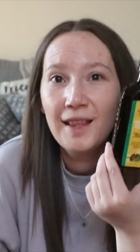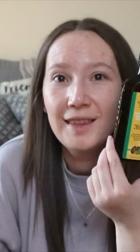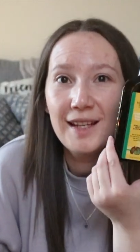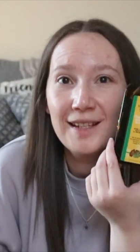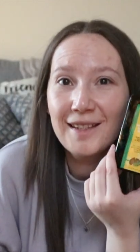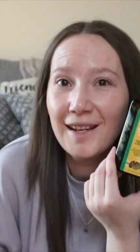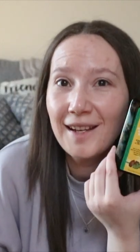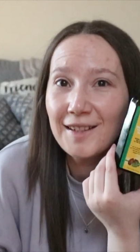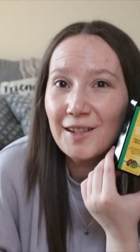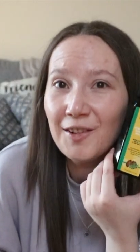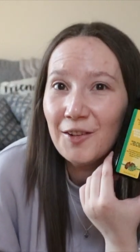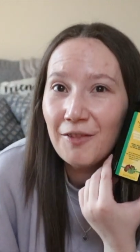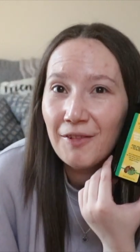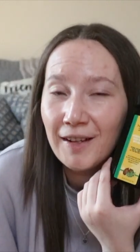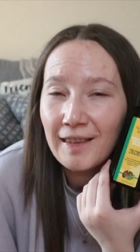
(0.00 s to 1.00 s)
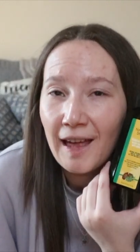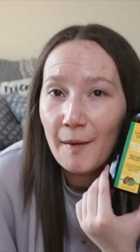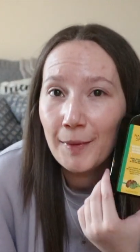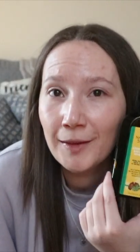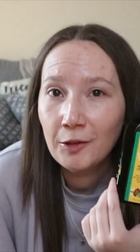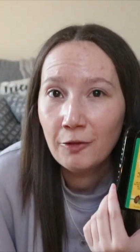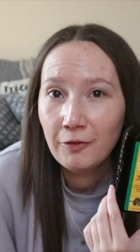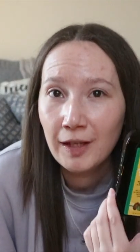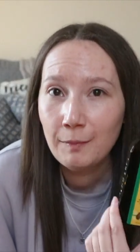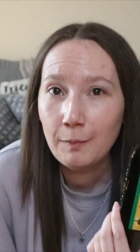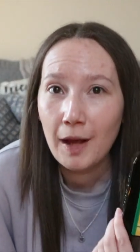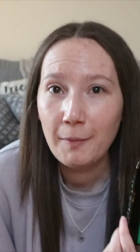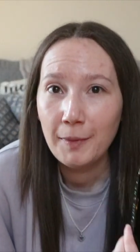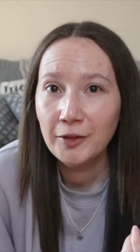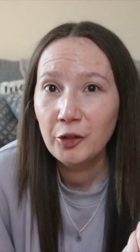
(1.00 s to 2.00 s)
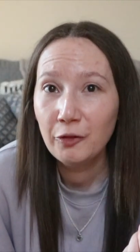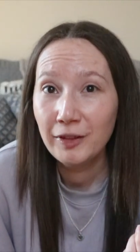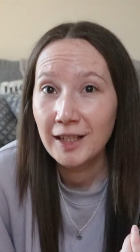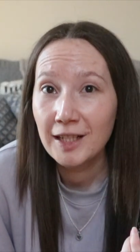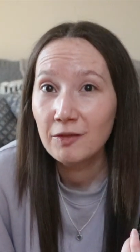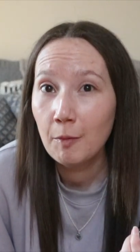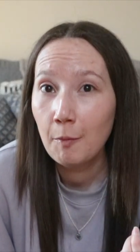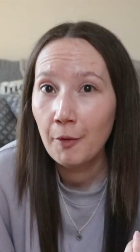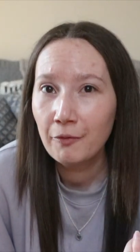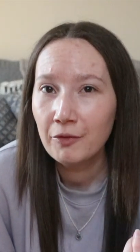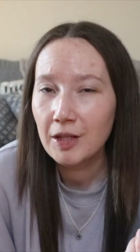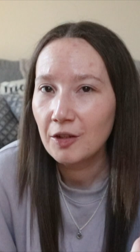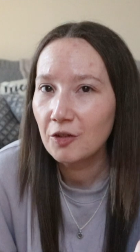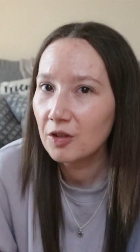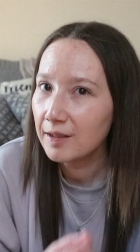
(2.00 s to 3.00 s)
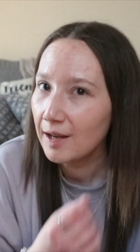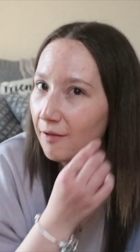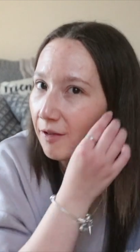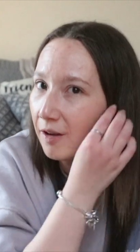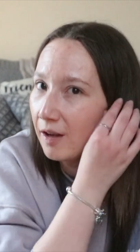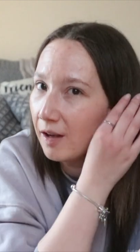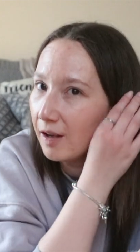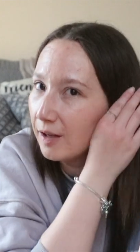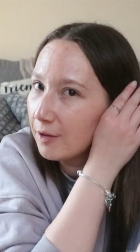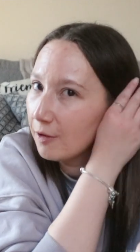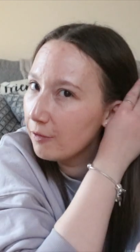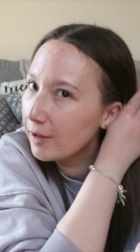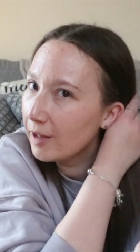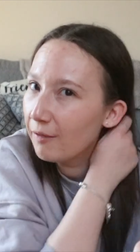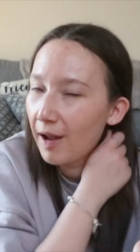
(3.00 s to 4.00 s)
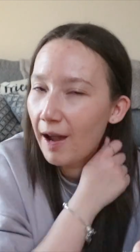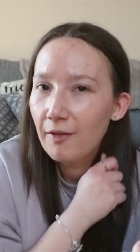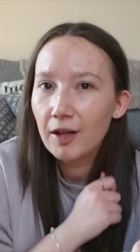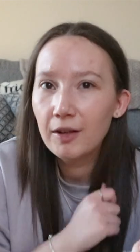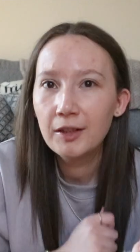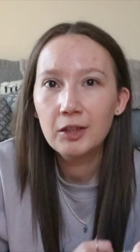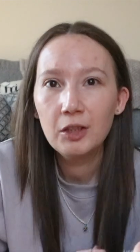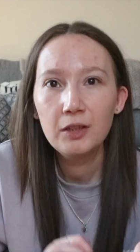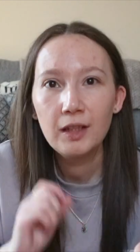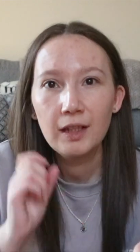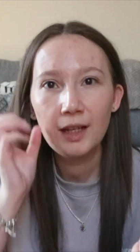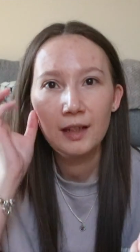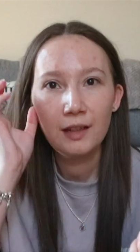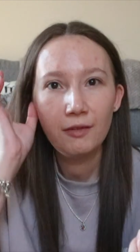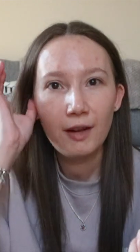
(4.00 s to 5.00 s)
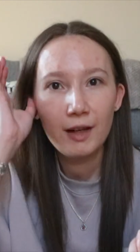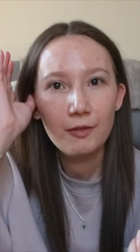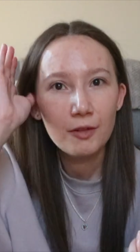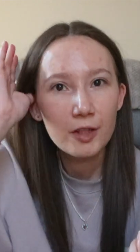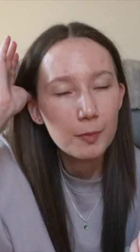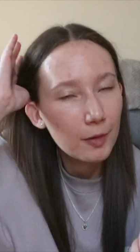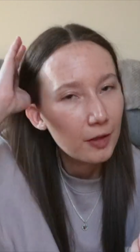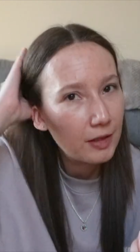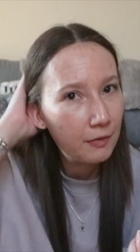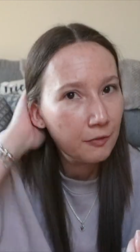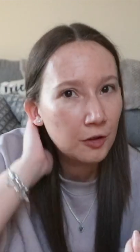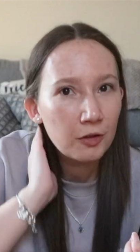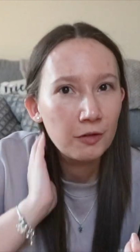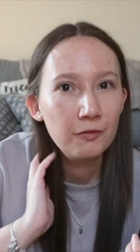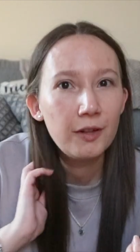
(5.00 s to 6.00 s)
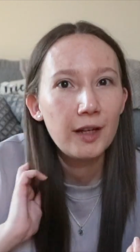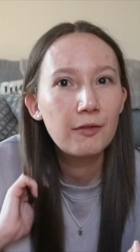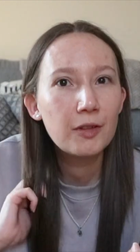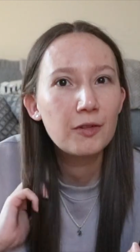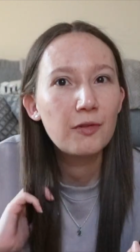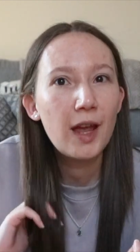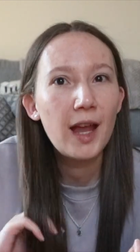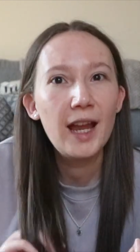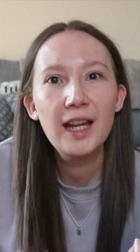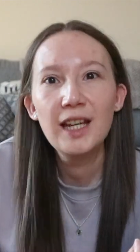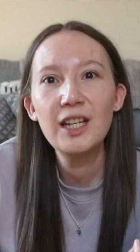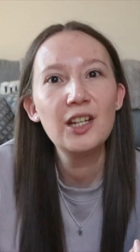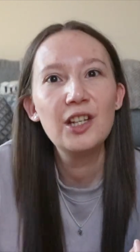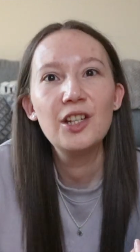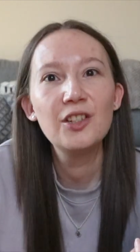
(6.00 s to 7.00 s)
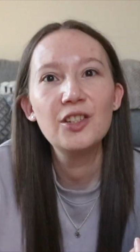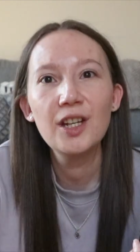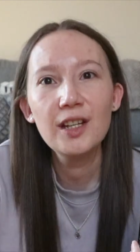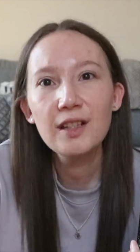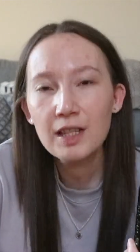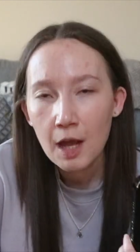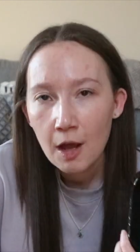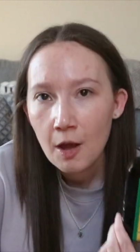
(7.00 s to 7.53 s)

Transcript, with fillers: this is another thing that I've been loving, but I've been loving this for months. I've just never, I don't think I've ever included it in the favourites because I've not done favourites for ages.